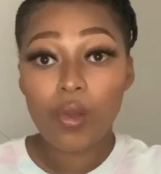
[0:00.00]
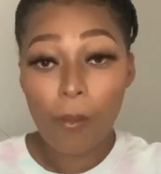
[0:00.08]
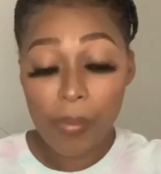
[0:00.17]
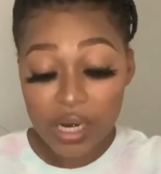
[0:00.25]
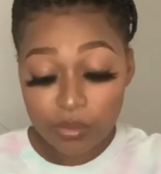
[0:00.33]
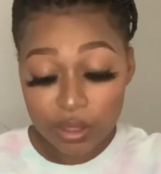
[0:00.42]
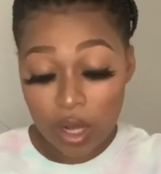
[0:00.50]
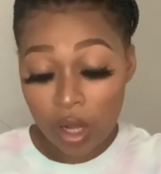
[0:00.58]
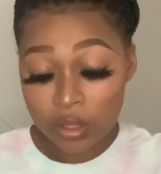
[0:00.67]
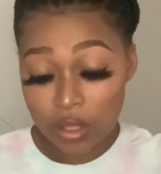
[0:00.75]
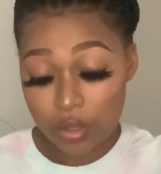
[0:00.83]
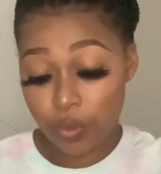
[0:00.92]
But I'm gonna
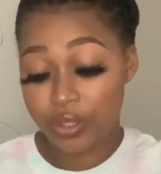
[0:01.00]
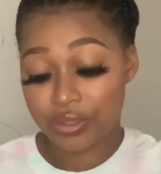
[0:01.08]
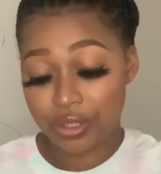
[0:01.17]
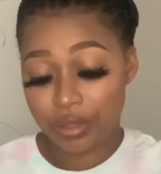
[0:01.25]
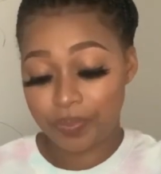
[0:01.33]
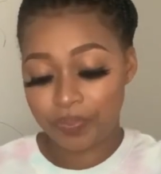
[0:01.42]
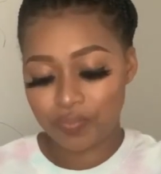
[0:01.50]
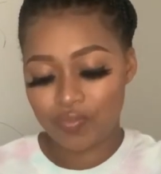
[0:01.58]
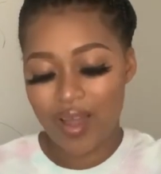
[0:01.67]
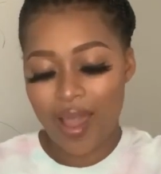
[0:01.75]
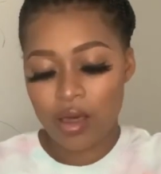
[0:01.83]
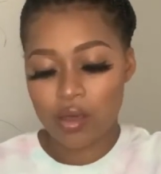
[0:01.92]
answer the question
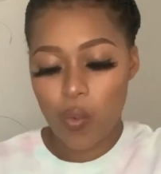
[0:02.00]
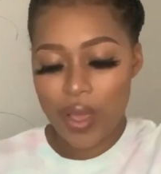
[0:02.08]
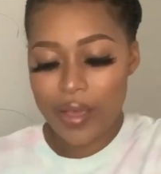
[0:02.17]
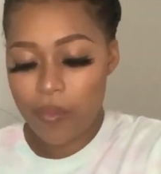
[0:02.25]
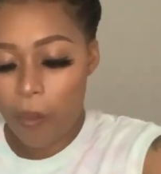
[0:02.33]
either way.